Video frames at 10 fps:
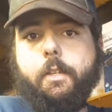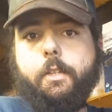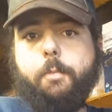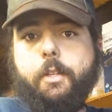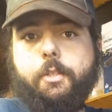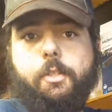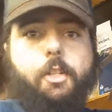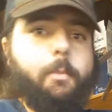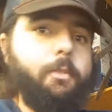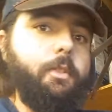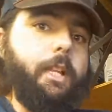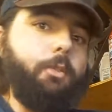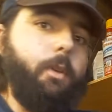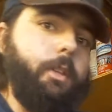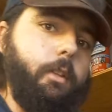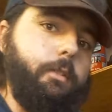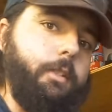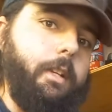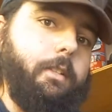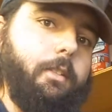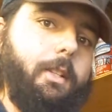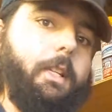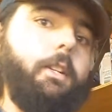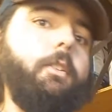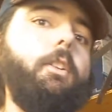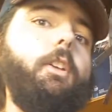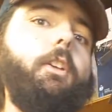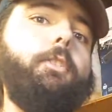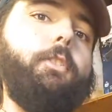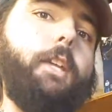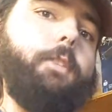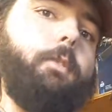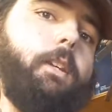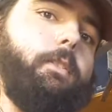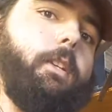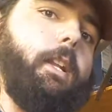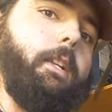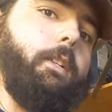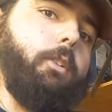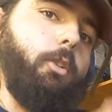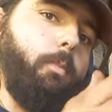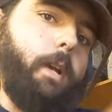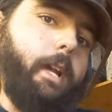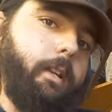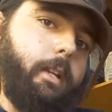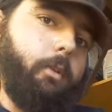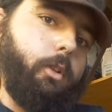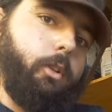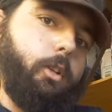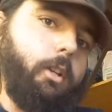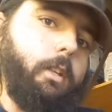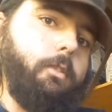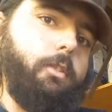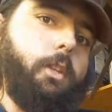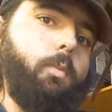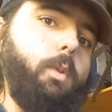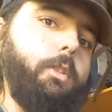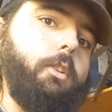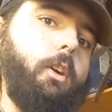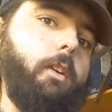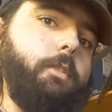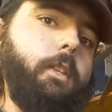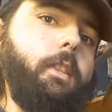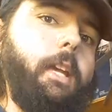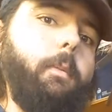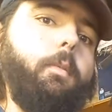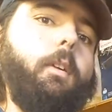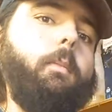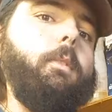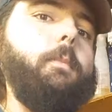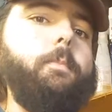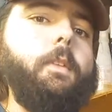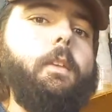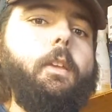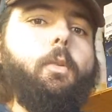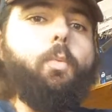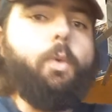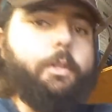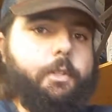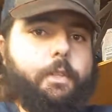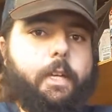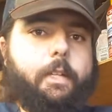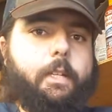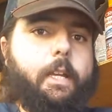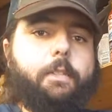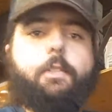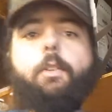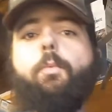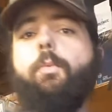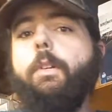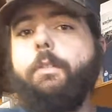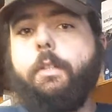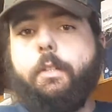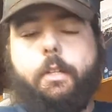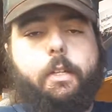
combustion chambers, and that's why the other side is cleaner. So that's what I said. I need to go back now and look and see what's causing that problem. Was it the head gasket? Was it